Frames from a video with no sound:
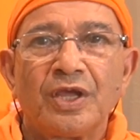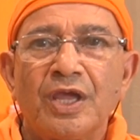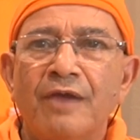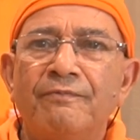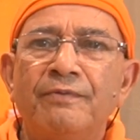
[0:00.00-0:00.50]

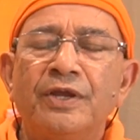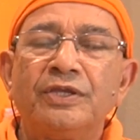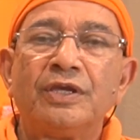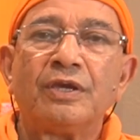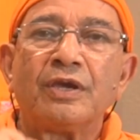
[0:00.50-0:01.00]

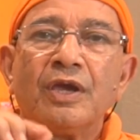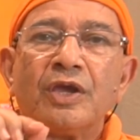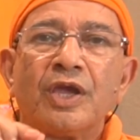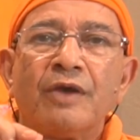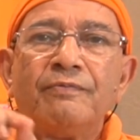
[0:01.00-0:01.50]
Everything,
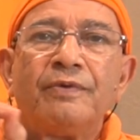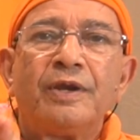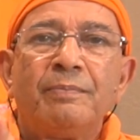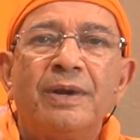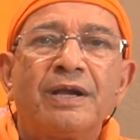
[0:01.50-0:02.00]

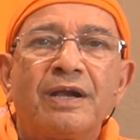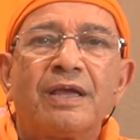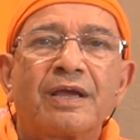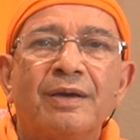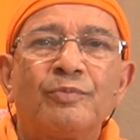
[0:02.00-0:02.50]
every bit
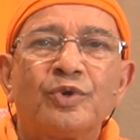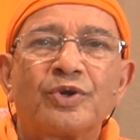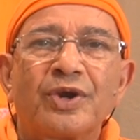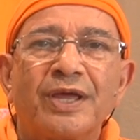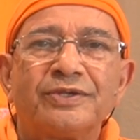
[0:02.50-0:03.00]
like
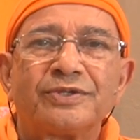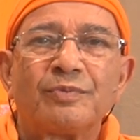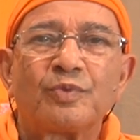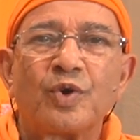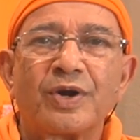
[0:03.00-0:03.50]

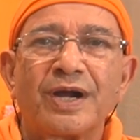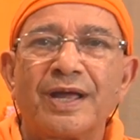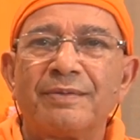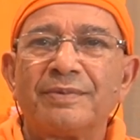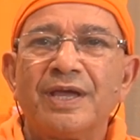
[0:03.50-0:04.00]
computerized
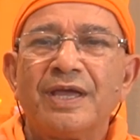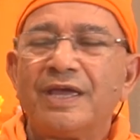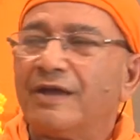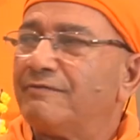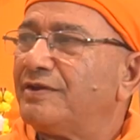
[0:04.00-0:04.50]
program,
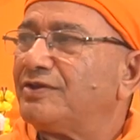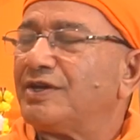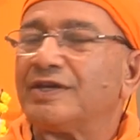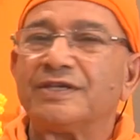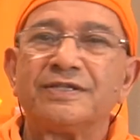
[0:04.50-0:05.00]

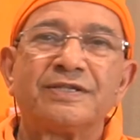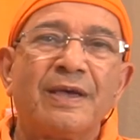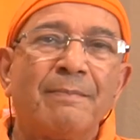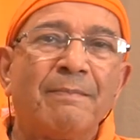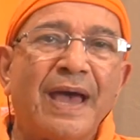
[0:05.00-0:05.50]
everything
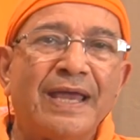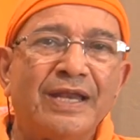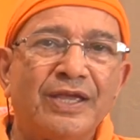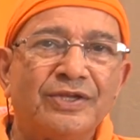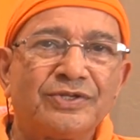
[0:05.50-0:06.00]
is
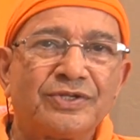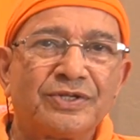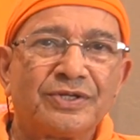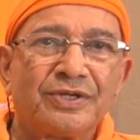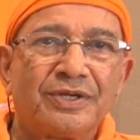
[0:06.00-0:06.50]

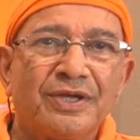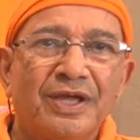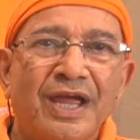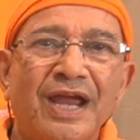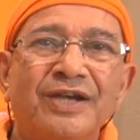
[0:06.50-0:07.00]
managed.
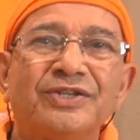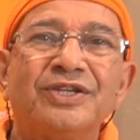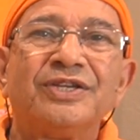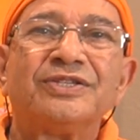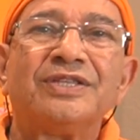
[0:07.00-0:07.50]
And
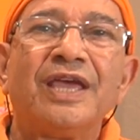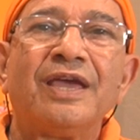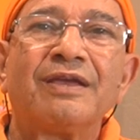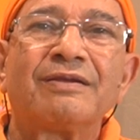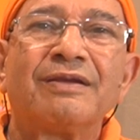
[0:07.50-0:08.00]
she is
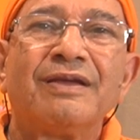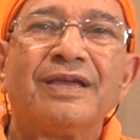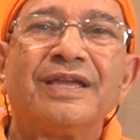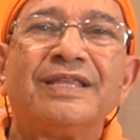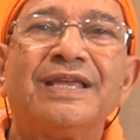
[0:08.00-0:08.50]
there
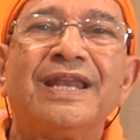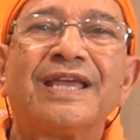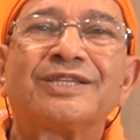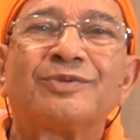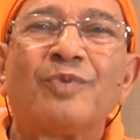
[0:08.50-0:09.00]
in the
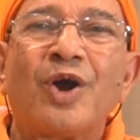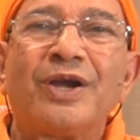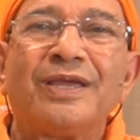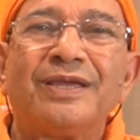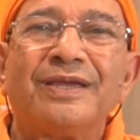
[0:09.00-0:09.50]
next
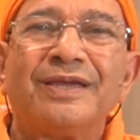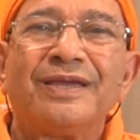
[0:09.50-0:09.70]
body,